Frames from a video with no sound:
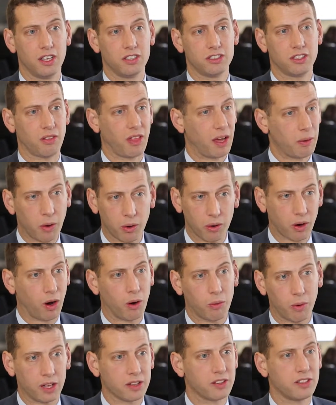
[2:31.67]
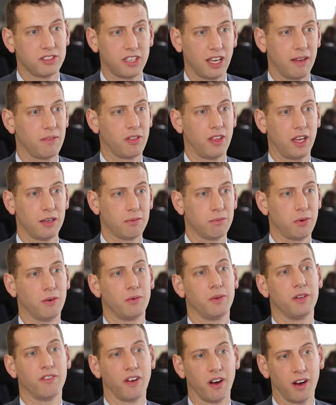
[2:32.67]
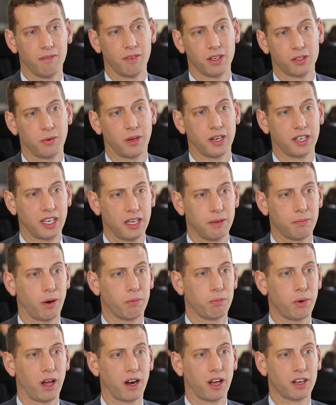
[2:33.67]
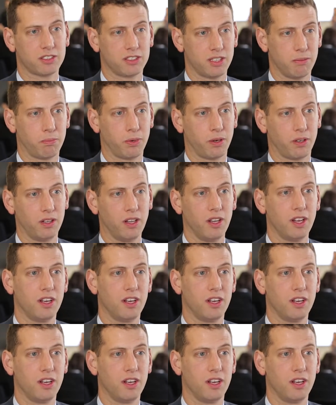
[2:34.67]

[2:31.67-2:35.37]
So they won't all want the same thing, but we very much want to keep our products simple